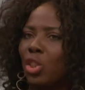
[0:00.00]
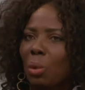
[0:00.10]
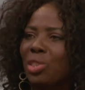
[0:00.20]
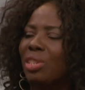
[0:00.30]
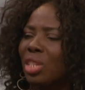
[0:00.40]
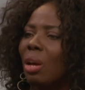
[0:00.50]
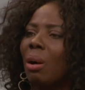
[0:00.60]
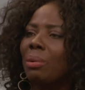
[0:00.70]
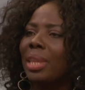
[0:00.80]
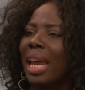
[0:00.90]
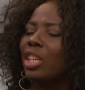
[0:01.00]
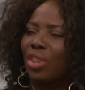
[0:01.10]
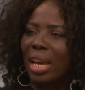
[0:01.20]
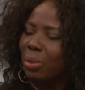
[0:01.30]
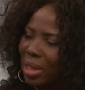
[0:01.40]
daughters know that I
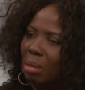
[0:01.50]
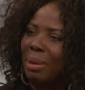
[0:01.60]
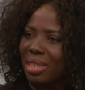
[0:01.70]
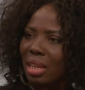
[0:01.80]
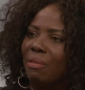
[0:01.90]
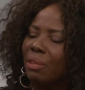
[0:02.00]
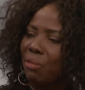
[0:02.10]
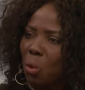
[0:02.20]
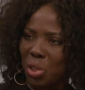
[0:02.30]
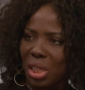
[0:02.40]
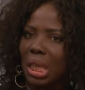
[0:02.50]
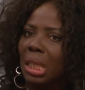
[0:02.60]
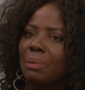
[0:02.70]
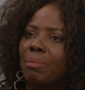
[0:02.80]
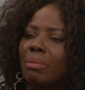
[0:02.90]
tried to kill myself at
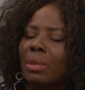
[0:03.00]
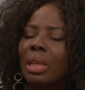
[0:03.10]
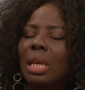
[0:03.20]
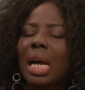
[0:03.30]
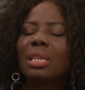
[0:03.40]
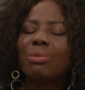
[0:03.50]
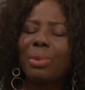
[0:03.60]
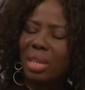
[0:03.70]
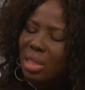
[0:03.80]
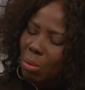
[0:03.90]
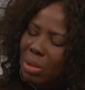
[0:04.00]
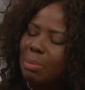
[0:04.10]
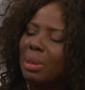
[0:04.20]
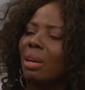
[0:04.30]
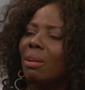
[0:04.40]
14. And the reason
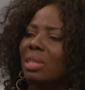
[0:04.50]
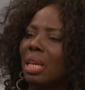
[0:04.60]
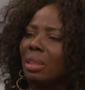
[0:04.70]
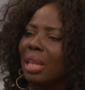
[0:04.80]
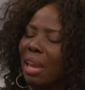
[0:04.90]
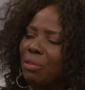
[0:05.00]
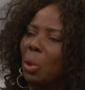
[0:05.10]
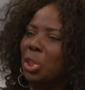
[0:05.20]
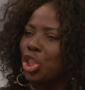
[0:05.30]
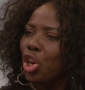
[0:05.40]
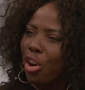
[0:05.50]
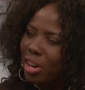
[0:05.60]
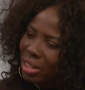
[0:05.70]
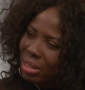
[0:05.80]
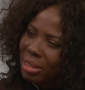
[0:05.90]
was because life got
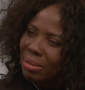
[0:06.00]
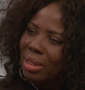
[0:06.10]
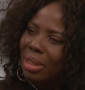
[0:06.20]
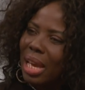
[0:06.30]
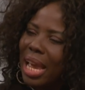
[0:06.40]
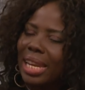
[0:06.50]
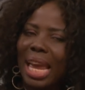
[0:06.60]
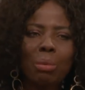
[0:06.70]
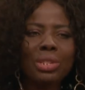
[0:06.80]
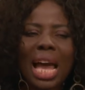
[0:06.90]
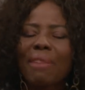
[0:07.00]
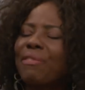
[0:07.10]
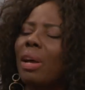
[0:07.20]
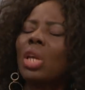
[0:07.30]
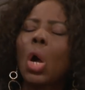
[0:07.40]
dark and I
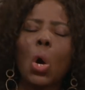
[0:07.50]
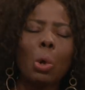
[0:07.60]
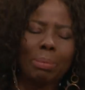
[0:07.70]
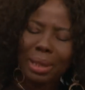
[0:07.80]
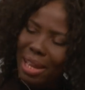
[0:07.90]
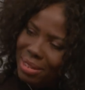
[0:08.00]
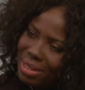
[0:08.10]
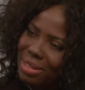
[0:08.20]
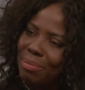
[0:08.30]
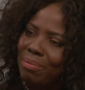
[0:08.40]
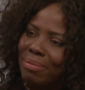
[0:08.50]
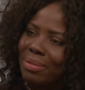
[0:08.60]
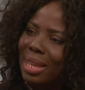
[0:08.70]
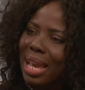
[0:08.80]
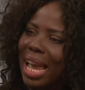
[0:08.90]
felt hopeless.
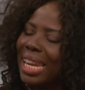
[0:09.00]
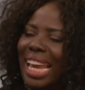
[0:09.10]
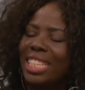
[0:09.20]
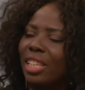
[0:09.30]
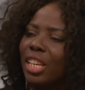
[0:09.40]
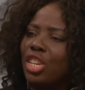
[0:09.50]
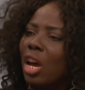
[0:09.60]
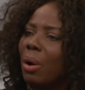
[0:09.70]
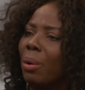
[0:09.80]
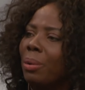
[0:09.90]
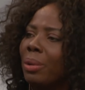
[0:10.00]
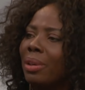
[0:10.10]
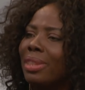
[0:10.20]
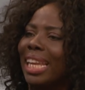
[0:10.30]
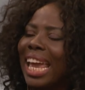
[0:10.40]
And I didn't know
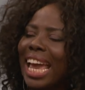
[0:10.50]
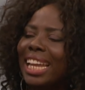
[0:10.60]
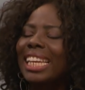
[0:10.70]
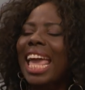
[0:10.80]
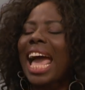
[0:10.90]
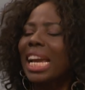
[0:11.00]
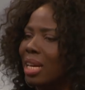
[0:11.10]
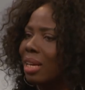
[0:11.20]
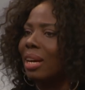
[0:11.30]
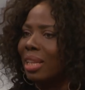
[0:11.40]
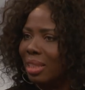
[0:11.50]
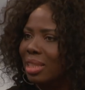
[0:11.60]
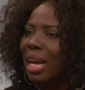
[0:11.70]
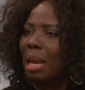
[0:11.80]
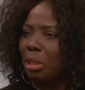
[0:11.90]
that I had an anchor at the
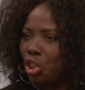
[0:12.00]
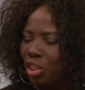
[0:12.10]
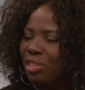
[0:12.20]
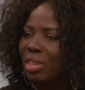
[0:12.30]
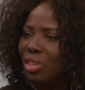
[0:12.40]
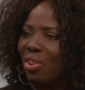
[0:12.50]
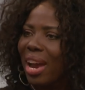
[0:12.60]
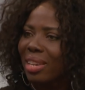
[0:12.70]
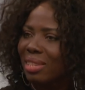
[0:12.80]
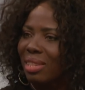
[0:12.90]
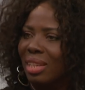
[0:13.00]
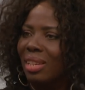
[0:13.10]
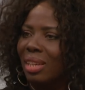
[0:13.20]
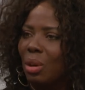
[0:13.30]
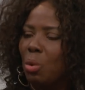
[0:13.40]
time in Jesus Christ,
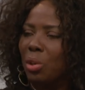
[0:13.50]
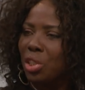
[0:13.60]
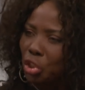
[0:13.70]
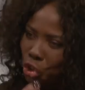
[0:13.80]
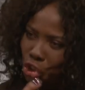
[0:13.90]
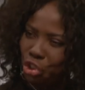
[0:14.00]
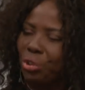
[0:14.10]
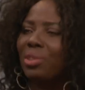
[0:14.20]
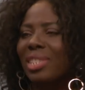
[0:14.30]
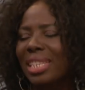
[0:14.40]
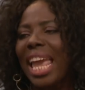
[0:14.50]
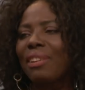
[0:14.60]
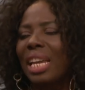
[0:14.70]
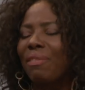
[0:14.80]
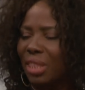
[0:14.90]
who was a sure,
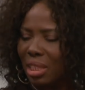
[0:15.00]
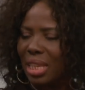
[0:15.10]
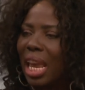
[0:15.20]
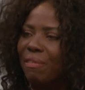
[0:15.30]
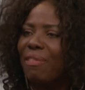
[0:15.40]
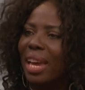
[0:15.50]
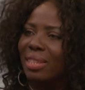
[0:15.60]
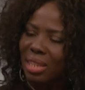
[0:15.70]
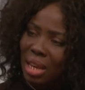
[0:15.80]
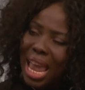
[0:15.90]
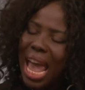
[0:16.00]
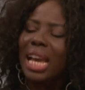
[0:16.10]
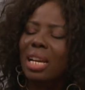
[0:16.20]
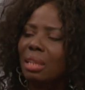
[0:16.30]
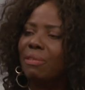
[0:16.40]
steadfast
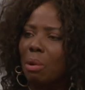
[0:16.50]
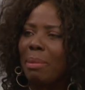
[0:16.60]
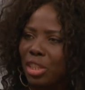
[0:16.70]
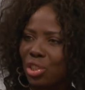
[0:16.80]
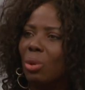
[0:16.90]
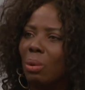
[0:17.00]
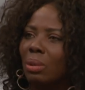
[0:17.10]
anchor for my soul.